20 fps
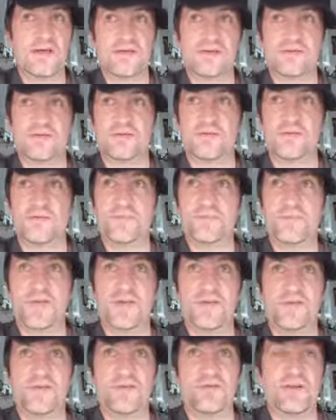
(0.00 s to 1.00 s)
So
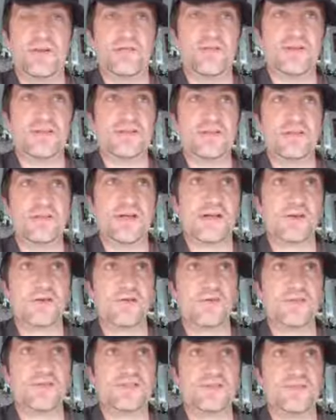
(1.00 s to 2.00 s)
if you're interested in that,
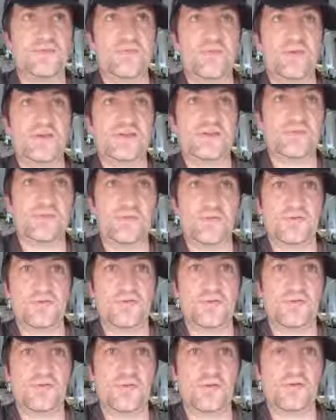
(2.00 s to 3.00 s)
go to
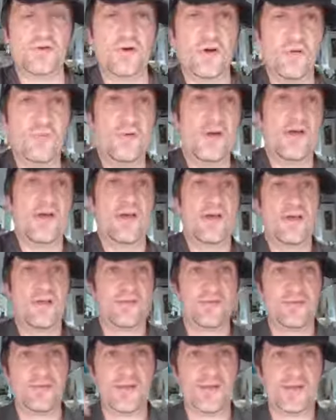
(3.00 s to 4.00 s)
subversivecoaching.com,
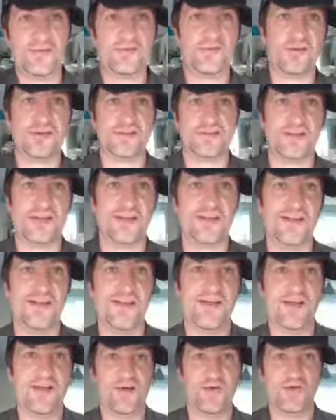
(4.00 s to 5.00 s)
throw life on its head,
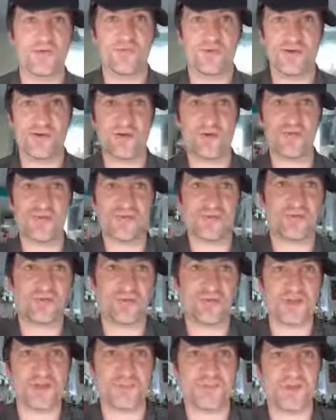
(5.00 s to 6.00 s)

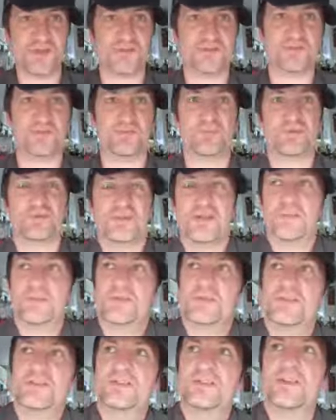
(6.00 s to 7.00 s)
overthrow your beliefs and
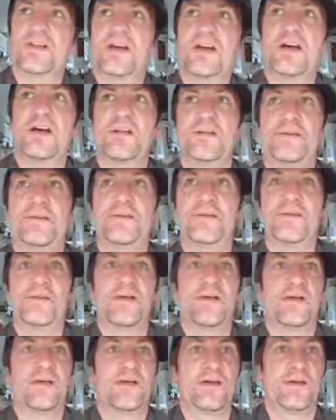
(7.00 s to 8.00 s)
perceptions, and
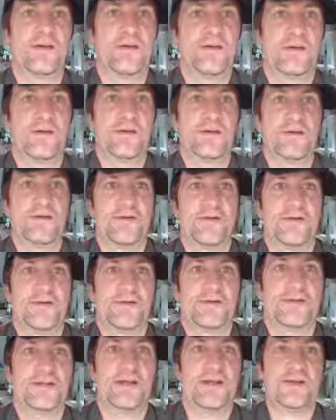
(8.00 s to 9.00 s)

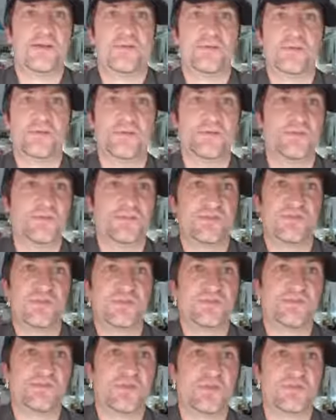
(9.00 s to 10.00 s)
yeah,
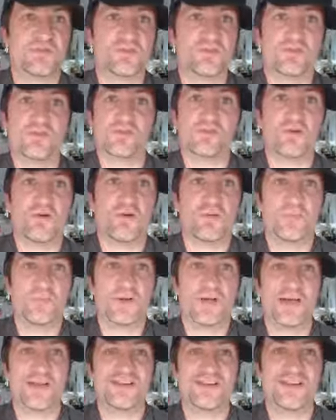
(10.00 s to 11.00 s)
subversivecoaching.com.
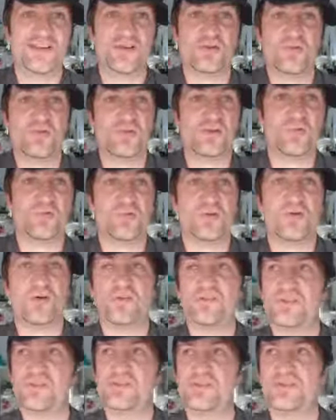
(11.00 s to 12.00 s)
And you can go on the
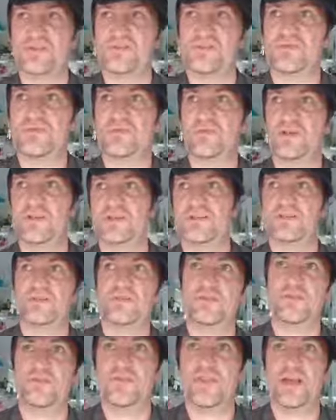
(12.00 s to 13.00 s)
blog, there's lots of free
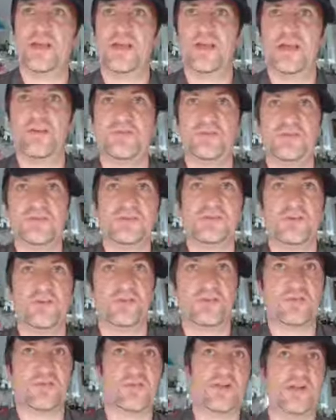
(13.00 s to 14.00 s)
stuff there. I've just
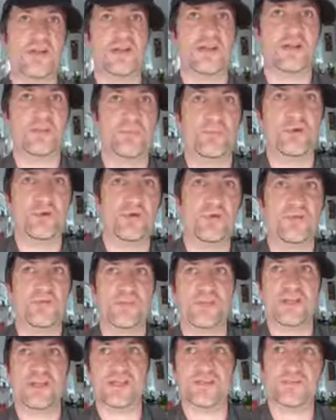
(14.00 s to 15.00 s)
started creating it, but over
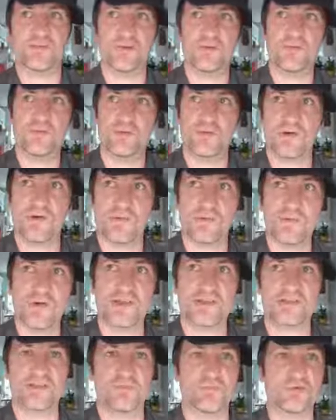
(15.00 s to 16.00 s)
the next few
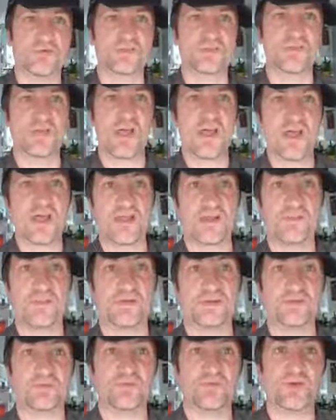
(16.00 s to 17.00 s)
weeks and months
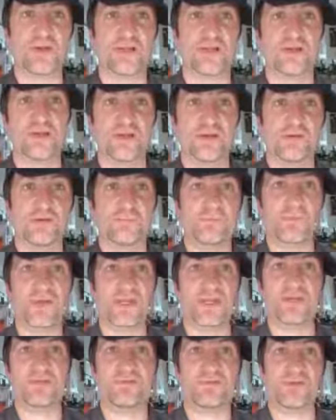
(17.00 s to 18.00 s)
there'll be some really
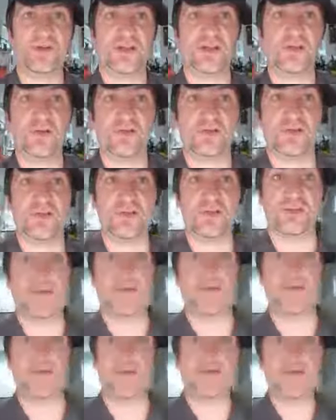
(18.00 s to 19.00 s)
meaty free content
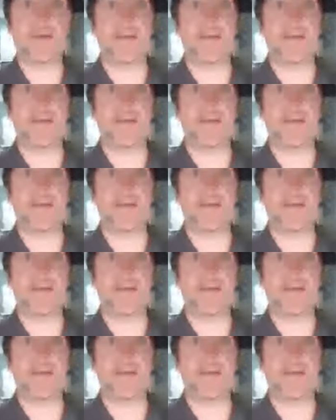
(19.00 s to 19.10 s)
there.